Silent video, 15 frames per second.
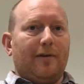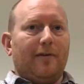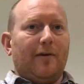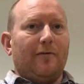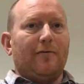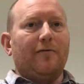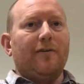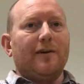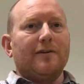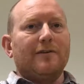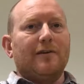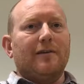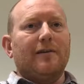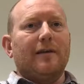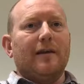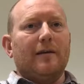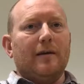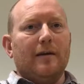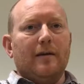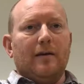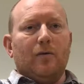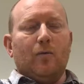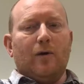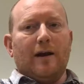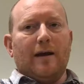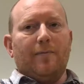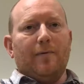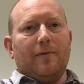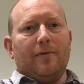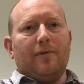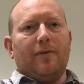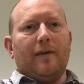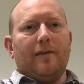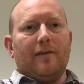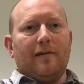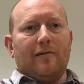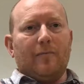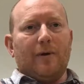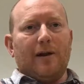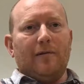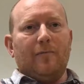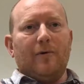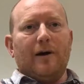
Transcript: in those fish to see what happens to their cerebellum,